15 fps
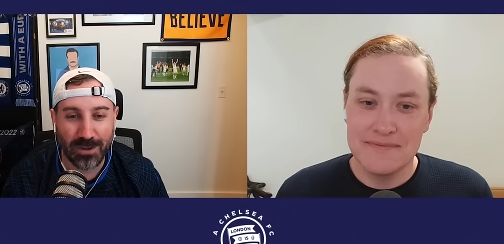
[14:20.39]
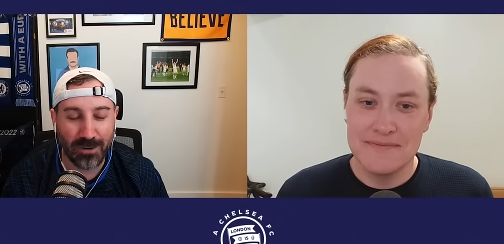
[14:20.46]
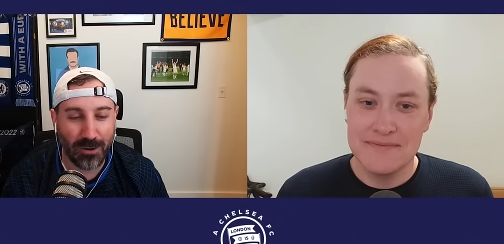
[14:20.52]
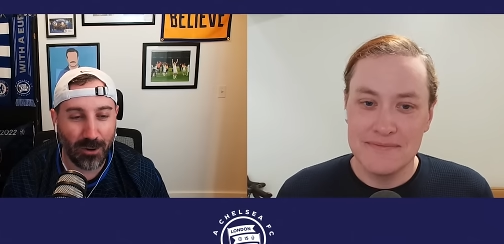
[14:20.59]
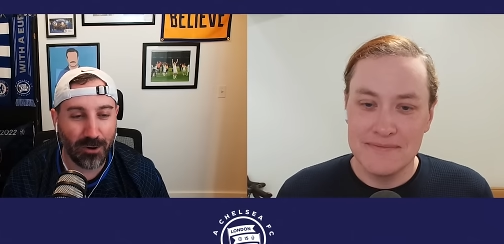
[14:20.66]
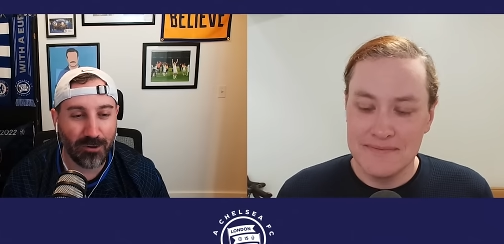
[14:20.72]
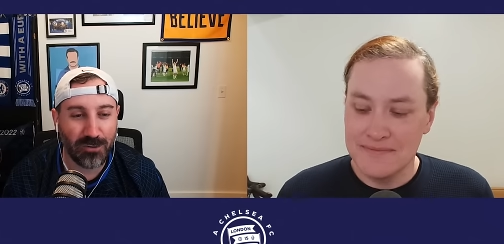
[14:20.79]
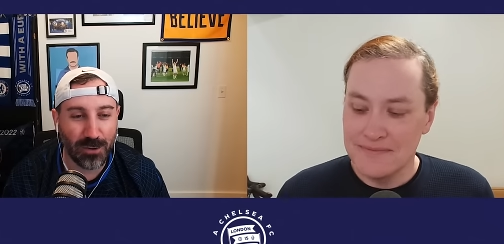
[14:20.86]

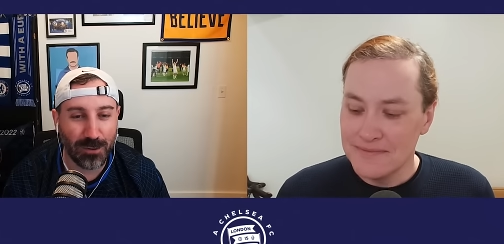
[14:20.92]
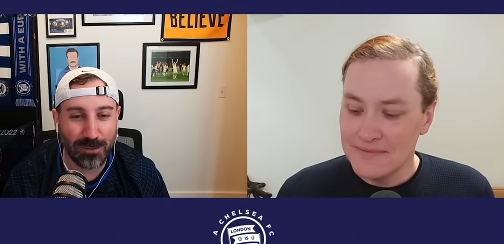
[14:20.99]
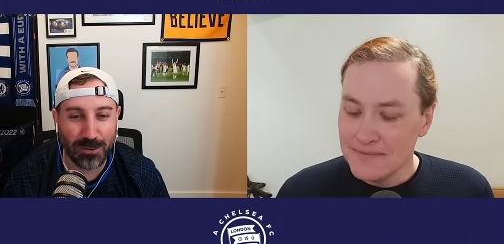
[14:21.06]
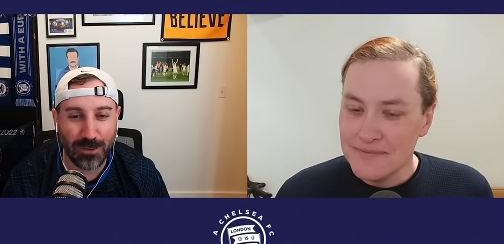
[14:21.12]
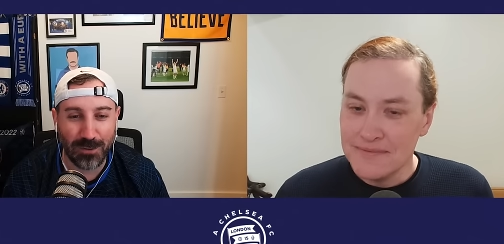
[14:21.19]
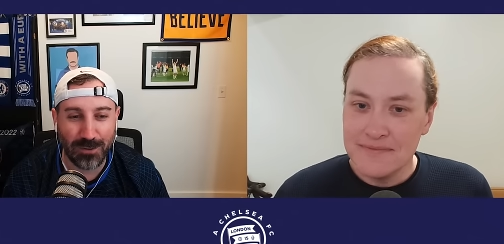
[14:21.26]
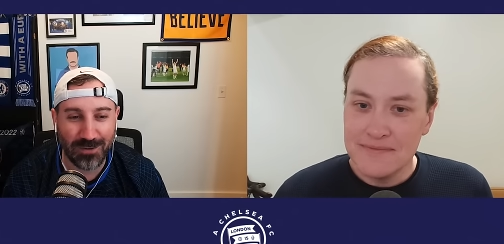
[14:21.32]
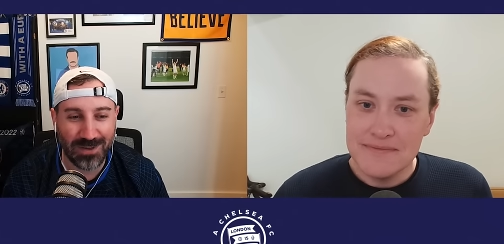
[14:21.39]
Speaker 1: Arsenal
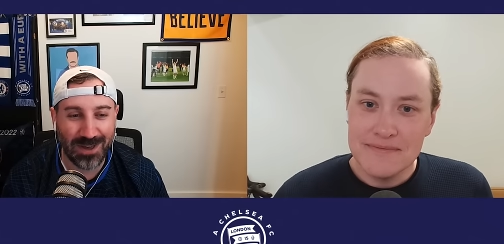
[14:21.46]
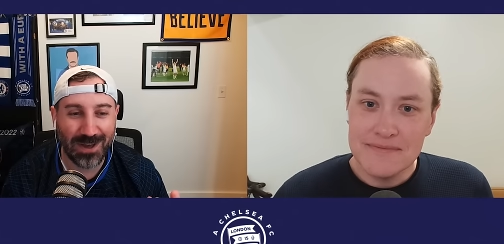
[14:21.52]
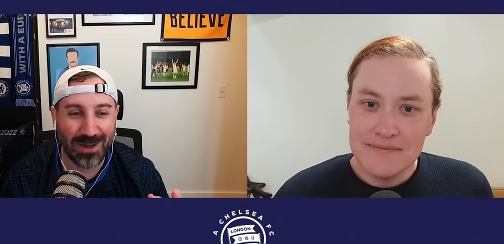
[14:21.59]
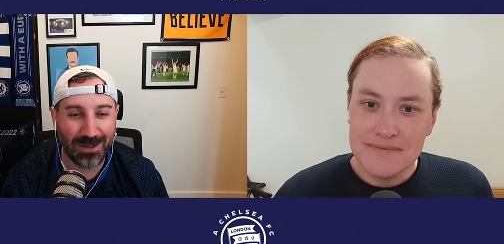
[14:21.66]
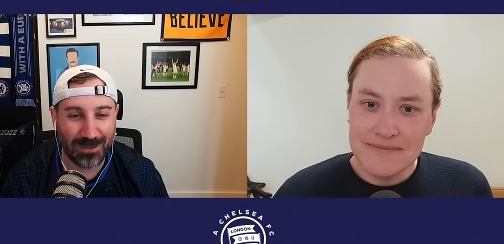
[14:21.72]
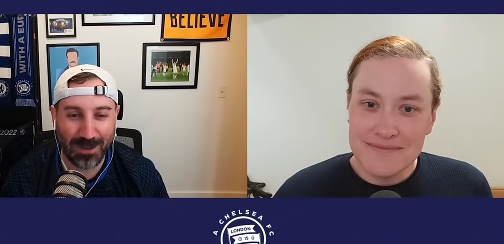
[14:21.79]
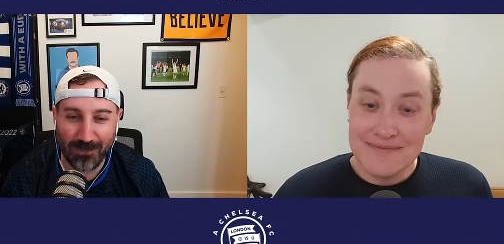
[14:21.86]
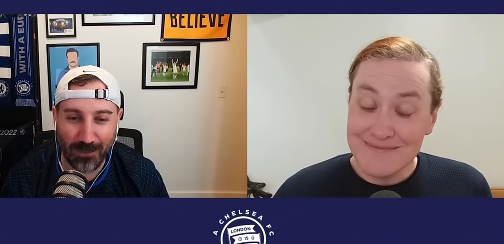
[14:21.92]
lose,
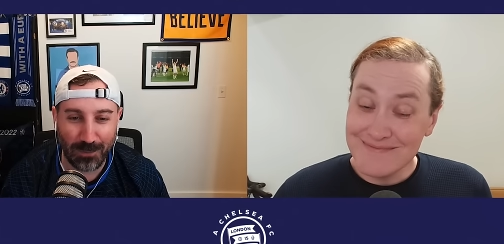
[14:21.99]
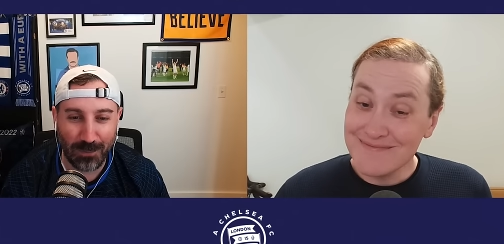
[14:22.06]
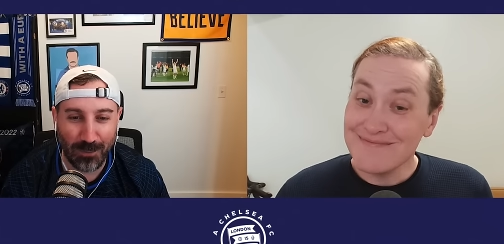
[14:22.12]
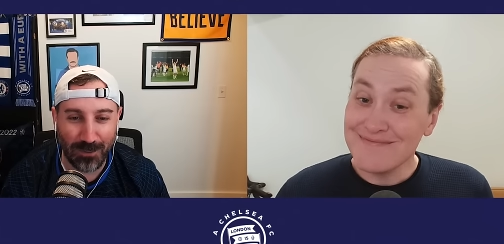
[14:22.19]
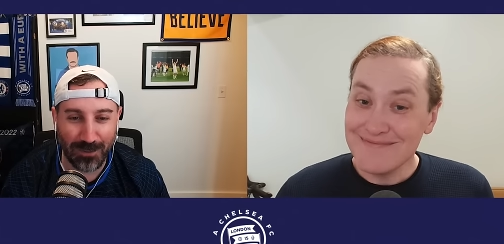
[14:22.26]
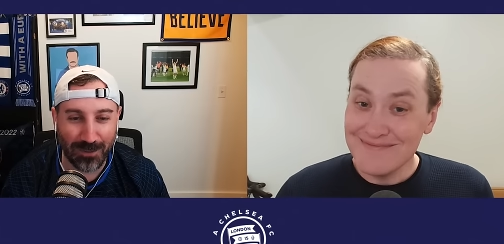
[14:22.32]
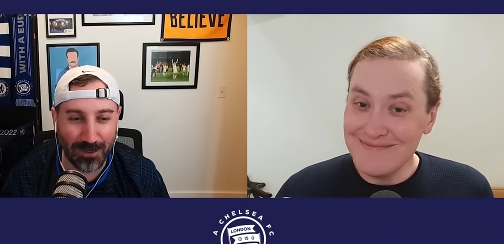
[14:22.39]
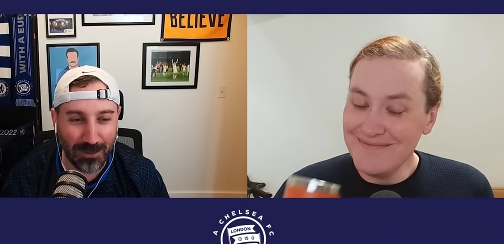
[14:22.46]

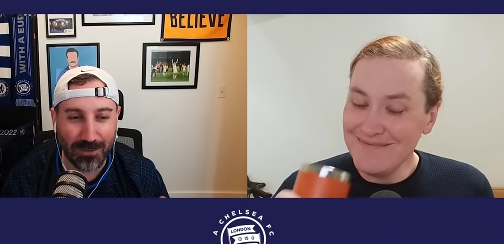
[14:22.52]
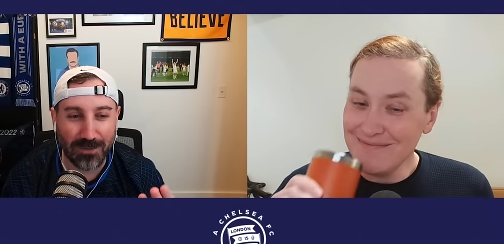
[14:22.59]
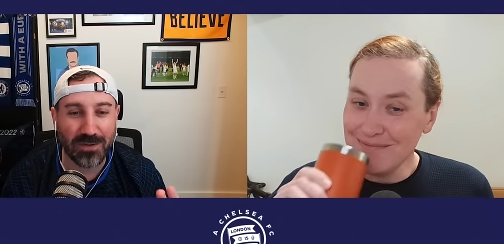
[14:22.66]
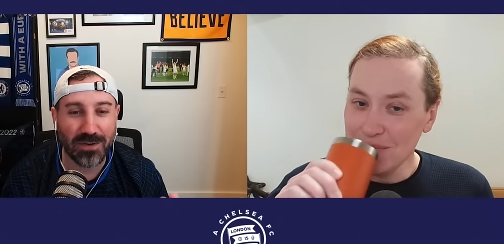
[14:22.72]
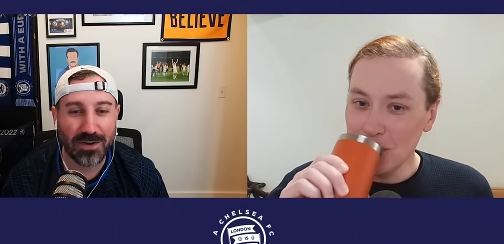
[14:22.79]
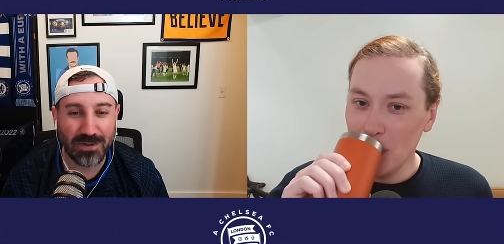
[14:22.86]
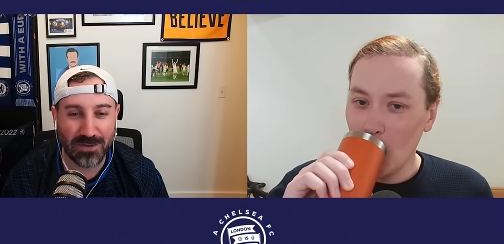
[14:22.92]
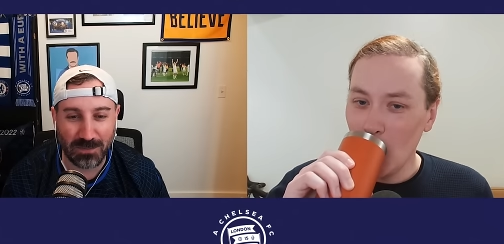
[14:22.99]
Liverpool lose,
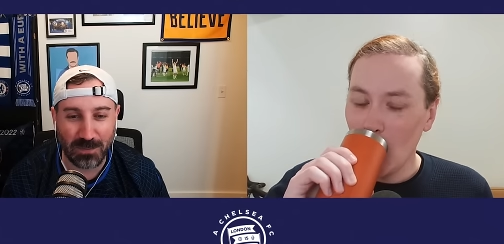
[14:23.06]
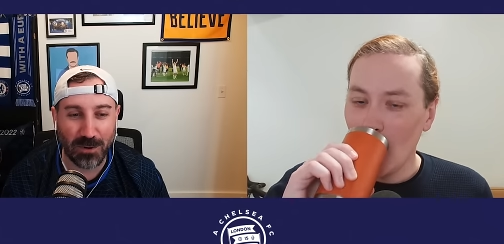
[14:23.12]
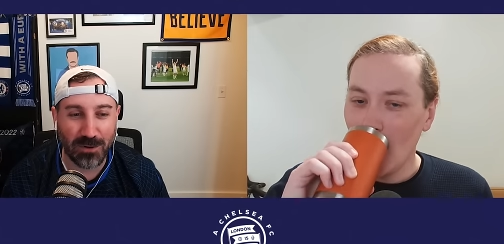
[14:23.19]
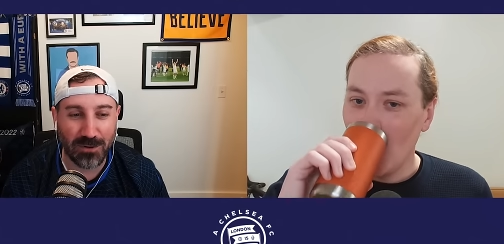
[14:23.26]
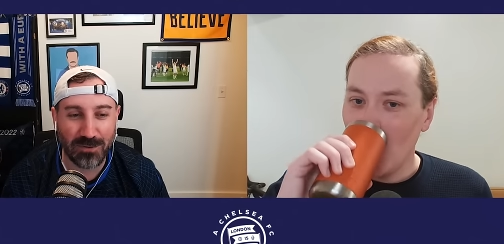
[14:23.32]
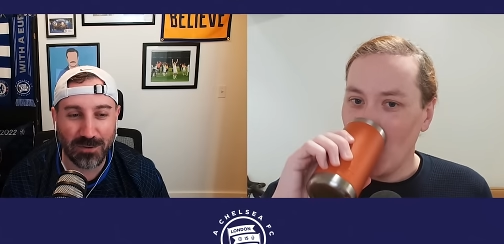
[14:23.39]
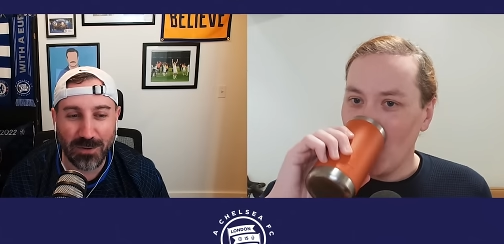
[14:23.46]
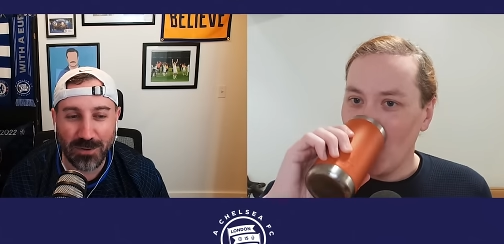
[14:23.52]

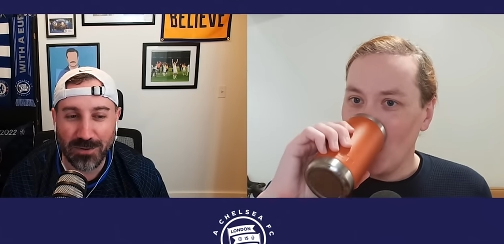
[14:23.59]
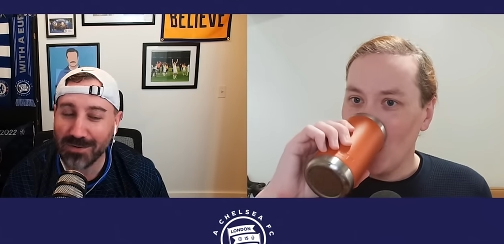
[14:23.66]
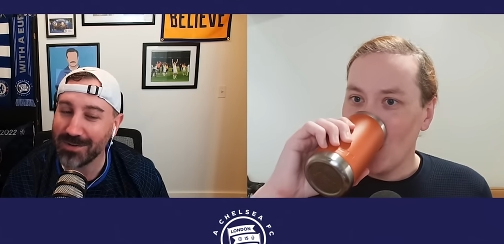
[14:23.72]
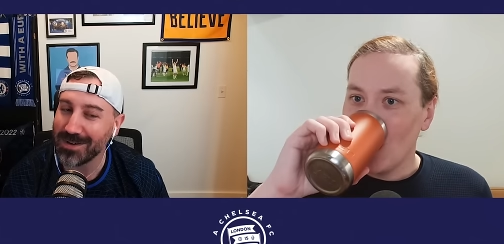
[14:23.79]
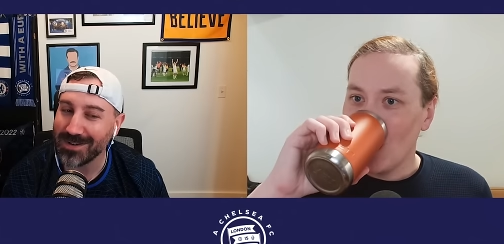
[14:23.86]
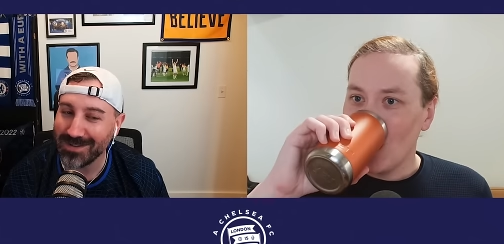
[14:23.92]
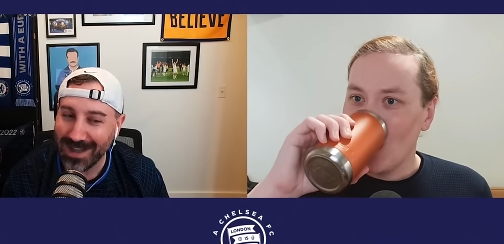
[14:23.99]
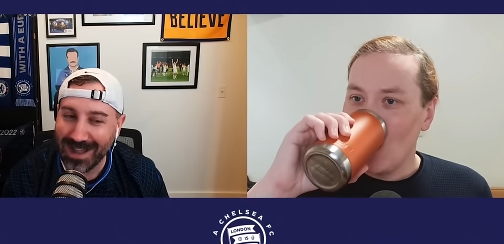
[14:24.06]
Spurs
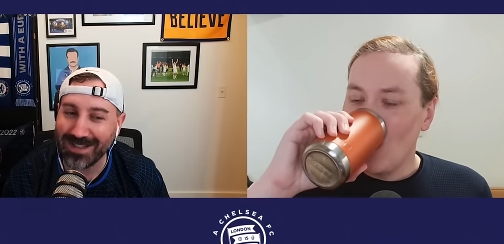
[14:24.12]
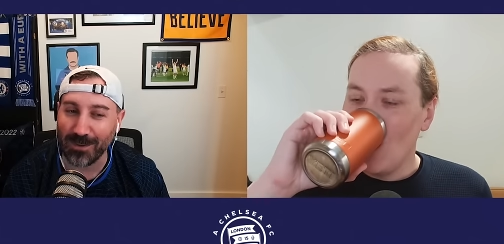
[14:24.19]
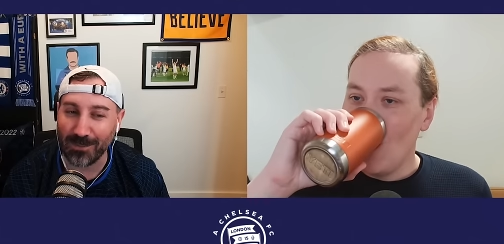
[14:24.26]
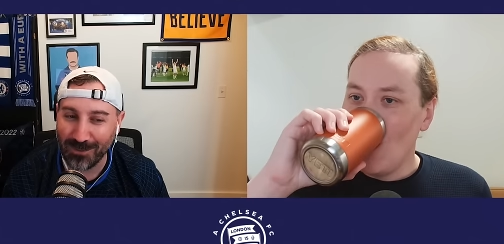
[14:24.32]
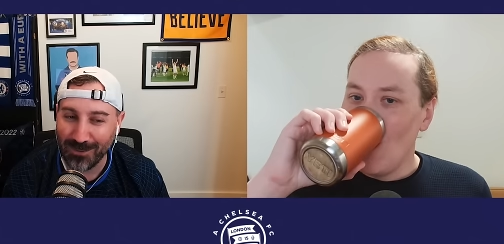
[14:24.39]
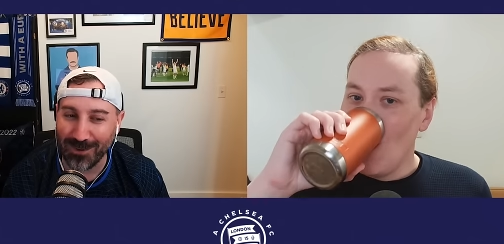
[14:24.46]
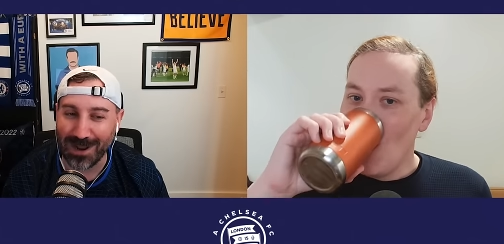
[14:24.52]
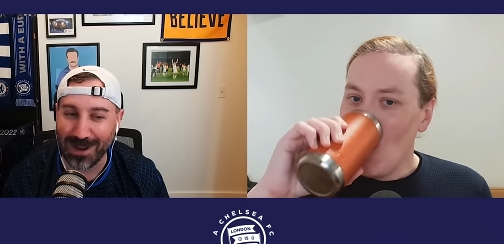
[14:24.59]
lose, that's a
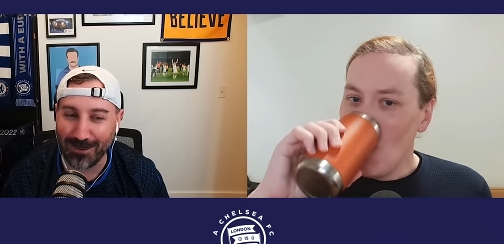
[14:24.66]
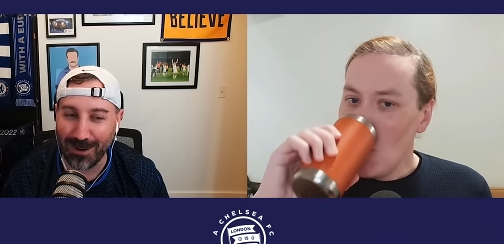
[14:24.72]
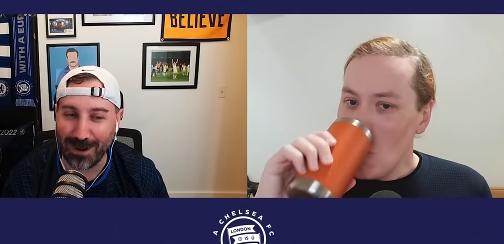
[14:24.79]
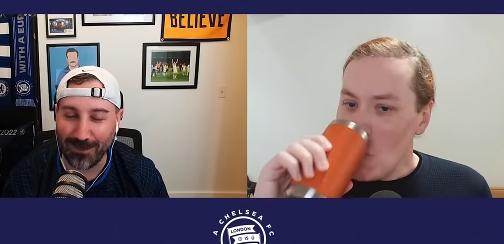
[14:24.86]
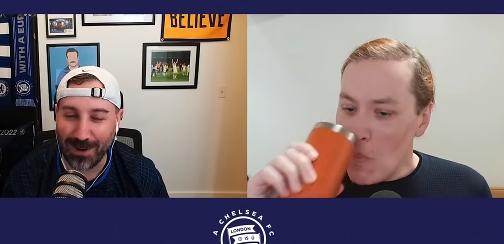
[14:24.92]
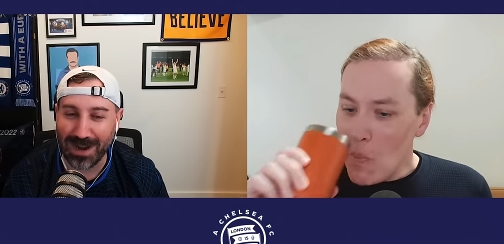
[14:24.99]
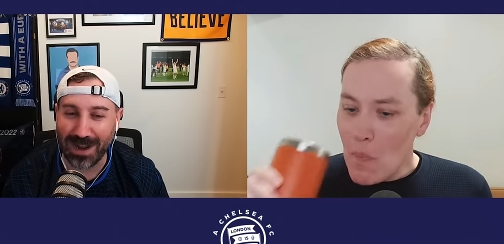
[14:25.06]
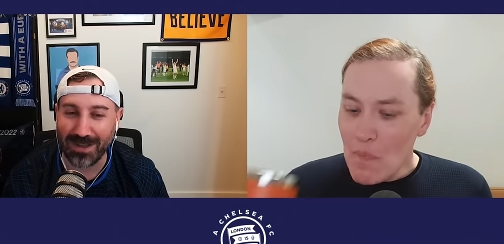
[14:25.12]
pretty great
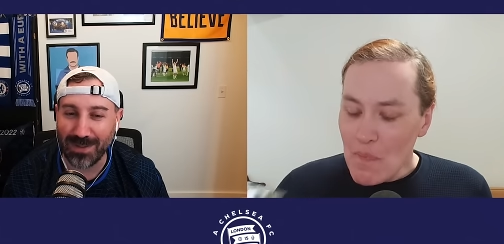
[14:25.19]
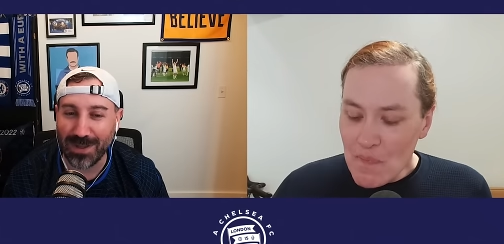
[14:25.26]
weekend.